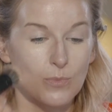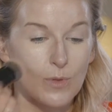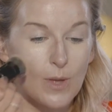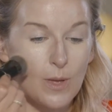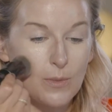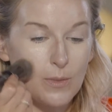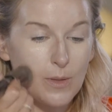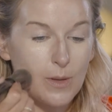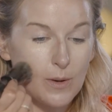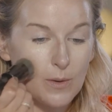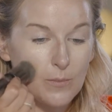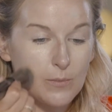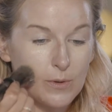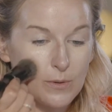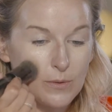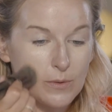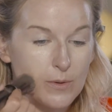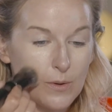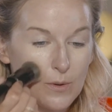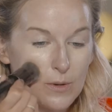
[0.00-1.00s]
and then I'm
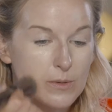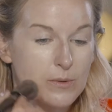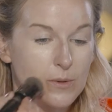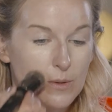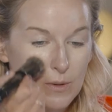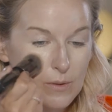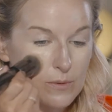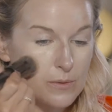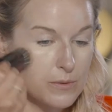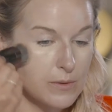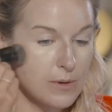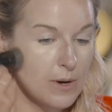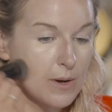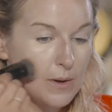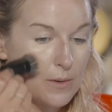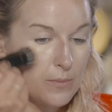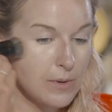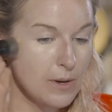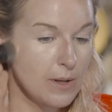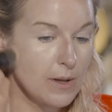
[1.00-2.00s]
just going to
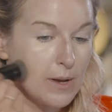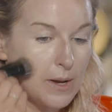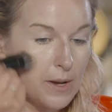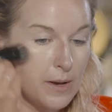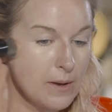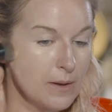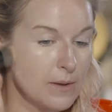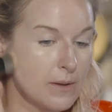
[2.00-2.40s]
start applying